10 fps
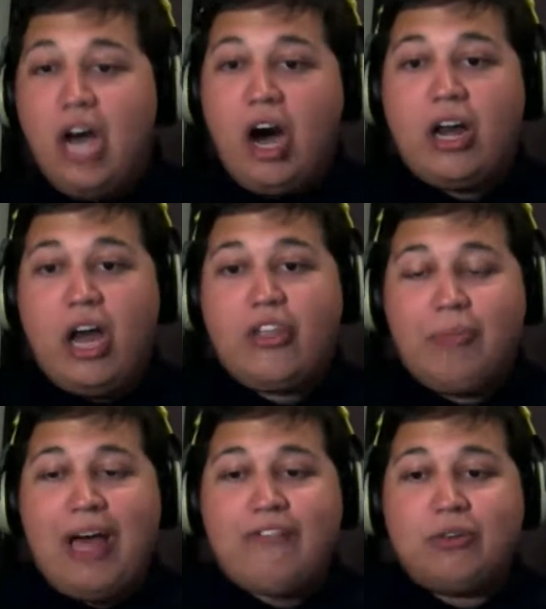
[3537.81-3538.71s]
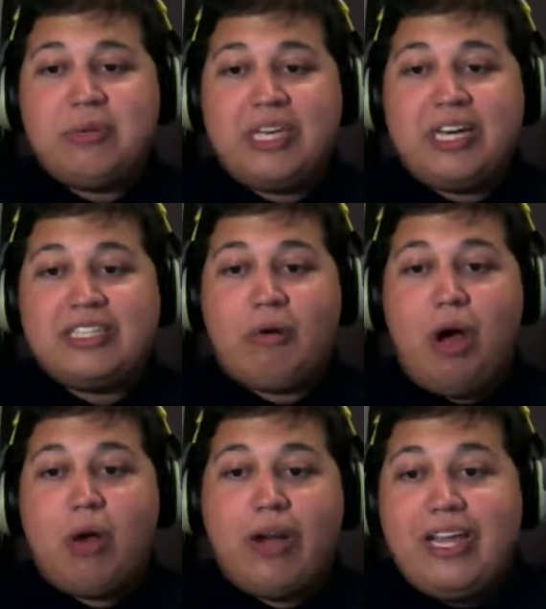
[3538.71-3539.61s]
on other platforms because they're
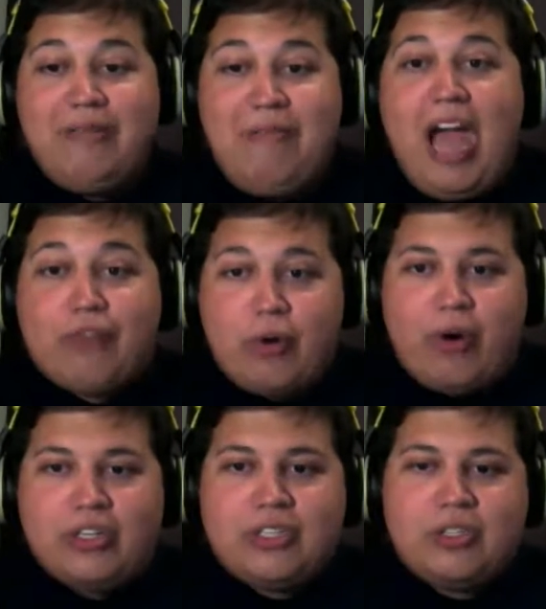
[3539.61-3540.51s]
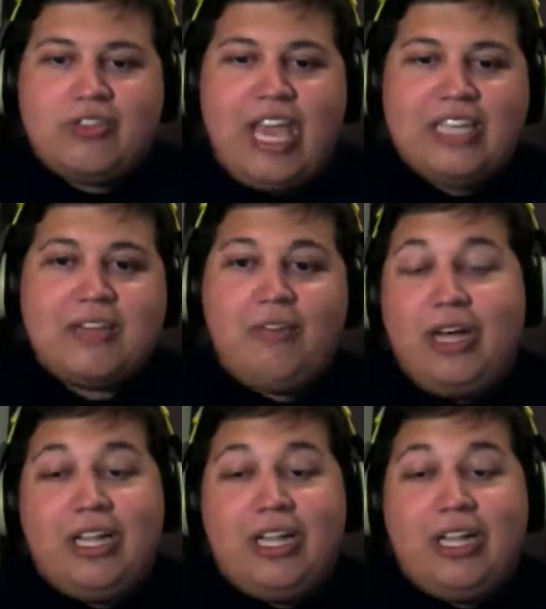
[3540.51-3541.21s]
already everywhere. So it's a case of, it